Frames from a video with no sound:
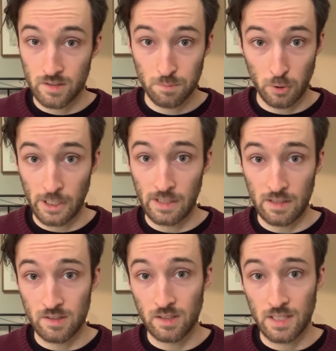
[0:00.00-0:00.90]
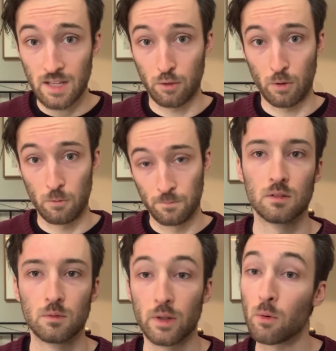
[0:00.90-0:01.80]
pretty easy to get through.
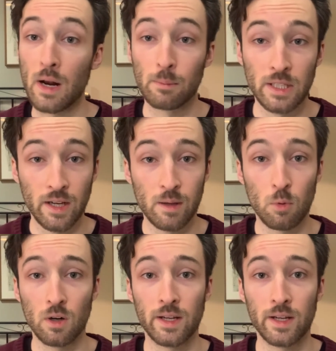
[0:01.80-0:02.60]
Without rambling anymore,